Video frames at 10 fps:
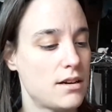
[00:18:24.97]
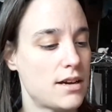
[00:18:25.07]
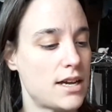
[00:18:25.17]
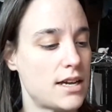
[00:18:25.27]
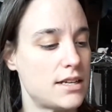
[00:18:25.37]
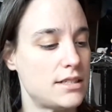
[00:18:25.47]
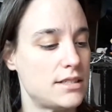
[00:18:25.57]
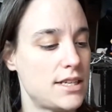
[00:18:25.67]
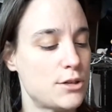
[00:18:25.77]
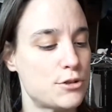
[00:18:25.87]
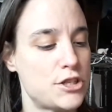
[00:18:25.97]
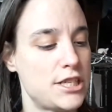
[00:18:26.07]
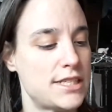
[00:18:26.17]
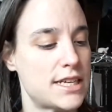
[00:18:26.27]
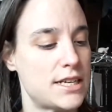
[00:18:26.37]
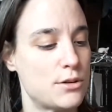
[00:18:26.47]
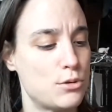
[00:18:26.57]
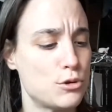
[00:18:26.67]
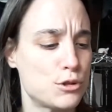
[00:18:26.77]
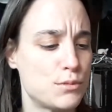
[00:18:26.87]
And he or she said,
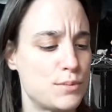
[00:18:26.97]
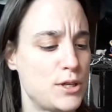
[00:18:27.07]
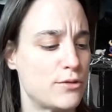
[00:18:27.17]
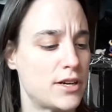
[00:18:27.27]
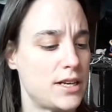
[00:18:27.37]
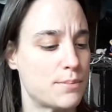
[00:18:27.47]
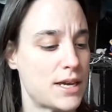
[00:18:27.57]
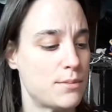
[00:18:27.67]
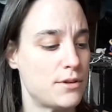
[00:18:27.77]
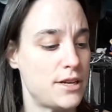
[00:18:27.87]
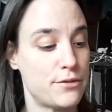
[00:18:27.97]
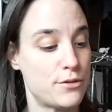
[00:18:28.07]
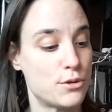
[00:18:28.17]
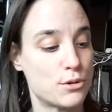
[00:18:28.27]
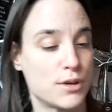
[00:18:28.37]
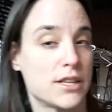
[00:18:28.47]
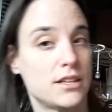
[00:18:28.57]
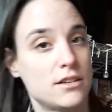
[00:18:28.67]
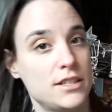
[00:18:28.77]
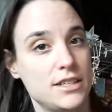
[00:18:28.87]
awesome speed of lightning payment, if not quicker than
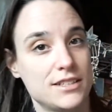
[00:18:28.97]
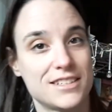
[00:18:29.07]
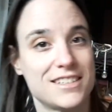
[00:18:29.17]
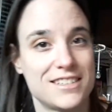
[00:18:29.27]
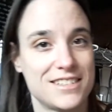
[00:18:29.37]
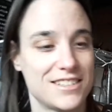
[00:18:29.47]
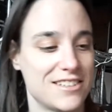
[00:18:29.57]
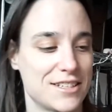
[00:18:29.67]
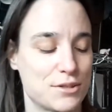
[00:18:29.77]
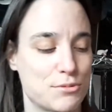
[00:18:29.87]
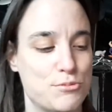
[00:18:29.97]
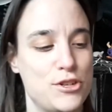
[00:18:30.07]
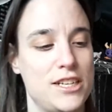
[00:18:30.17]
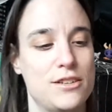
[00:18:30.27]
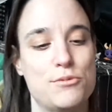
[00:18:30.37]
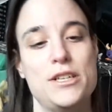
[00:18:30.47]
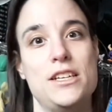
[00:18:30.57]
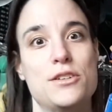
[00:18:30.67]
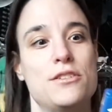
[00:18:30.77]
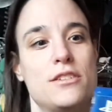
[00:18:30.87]
lightning. So that's really, really
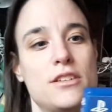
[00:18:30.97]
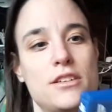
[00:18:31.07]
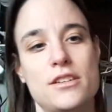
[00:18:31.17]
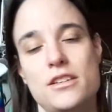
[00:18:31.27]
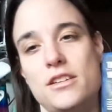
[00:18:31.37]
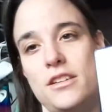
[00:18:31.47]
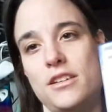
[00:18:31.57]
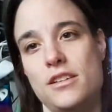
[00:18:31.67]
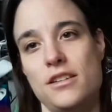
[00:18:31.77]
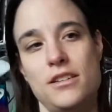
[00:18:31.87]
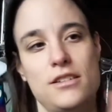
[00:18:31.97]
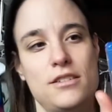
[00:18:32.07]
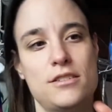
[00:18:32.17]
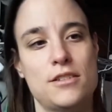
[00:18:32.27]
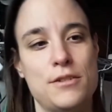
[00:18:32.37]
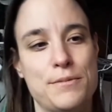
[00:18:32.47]
good. So,